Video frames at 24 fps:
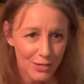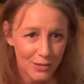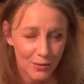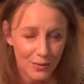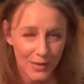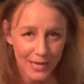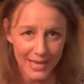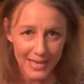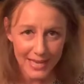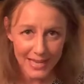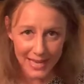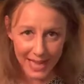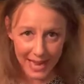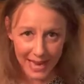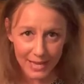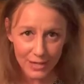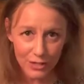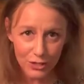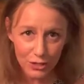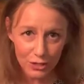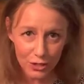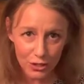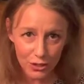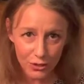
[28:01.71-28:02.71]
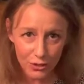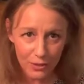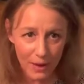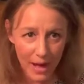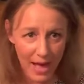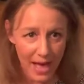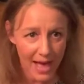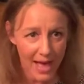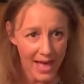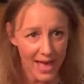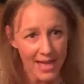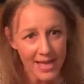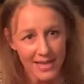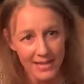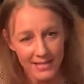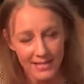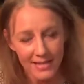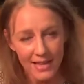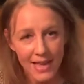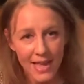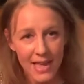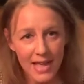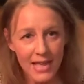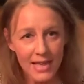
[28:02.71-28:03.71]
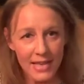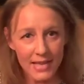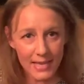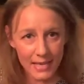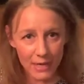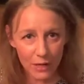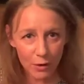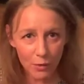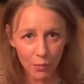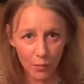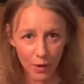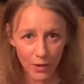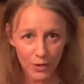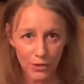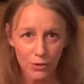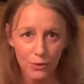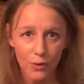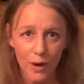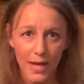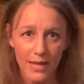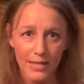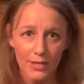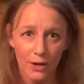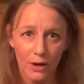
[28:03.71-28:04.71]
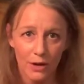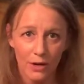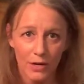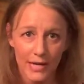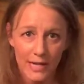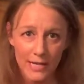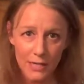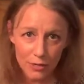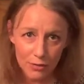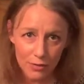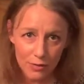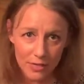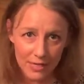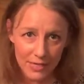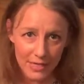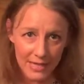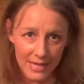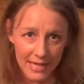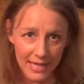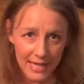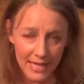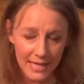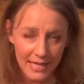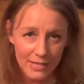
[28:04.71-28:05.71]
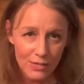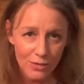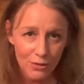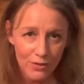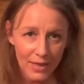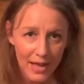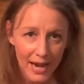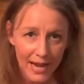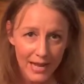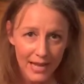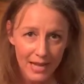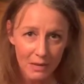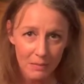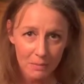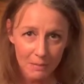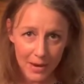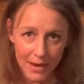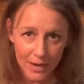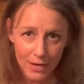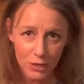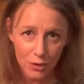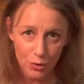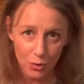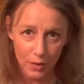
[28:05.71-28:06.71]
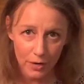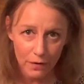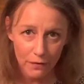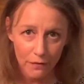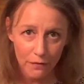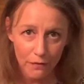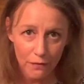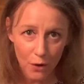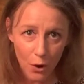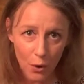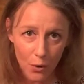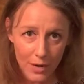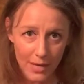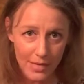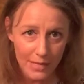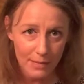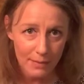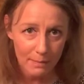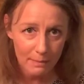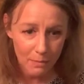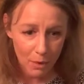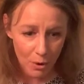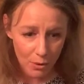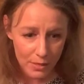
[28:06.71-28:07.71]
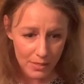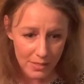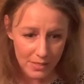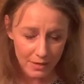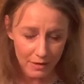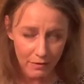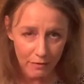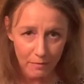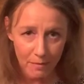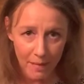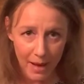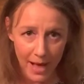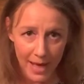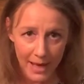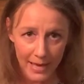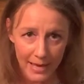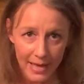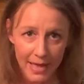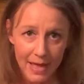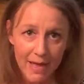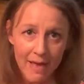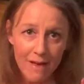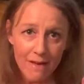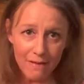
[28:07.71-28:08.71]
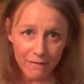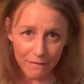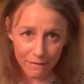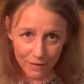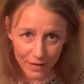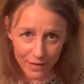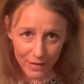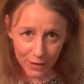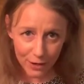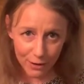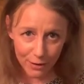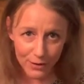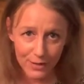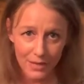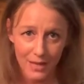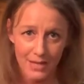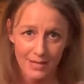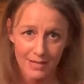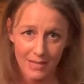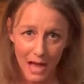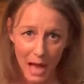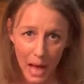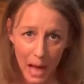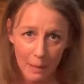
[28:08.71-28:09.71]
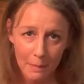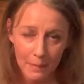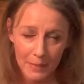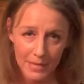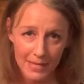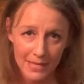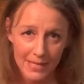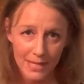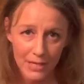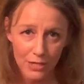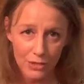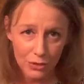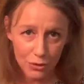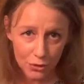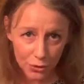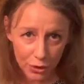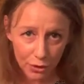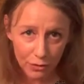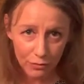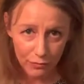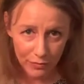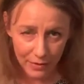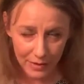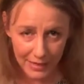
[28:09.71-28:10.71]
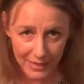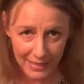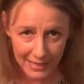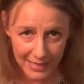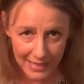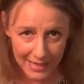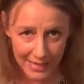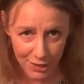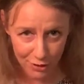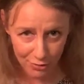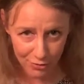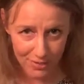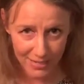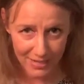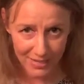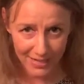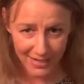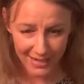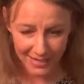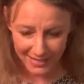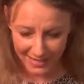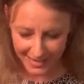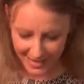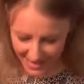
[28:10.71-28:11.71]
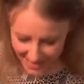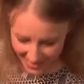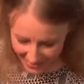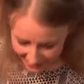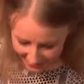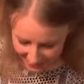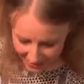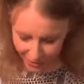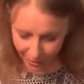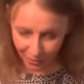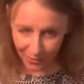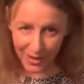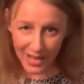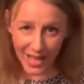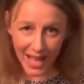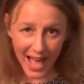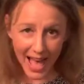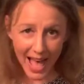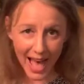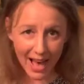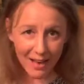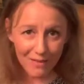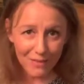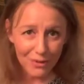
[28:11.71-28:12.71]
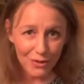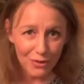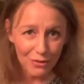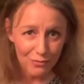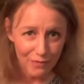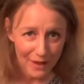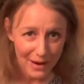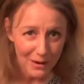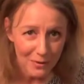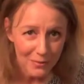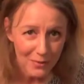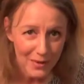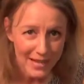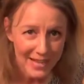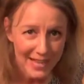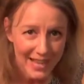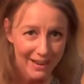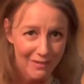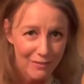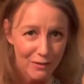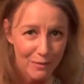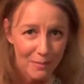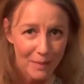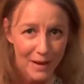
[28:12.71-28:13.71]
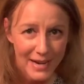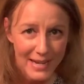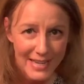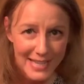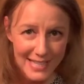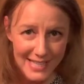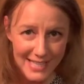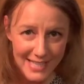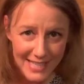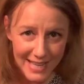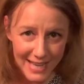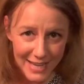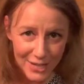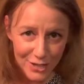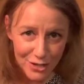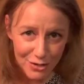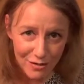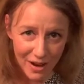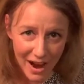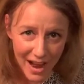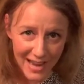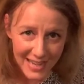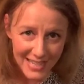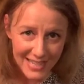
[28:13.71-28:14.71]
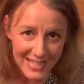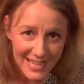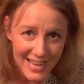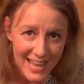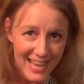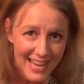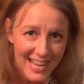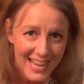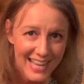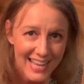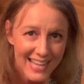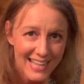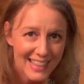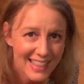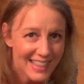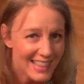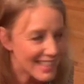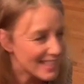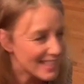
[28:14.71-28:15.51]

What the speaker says: engage you and hear what you guys are interested in so that I can make sure to focus most of my videos on topics that you're really interested in. So have a great week, everybody. Stay dry today in the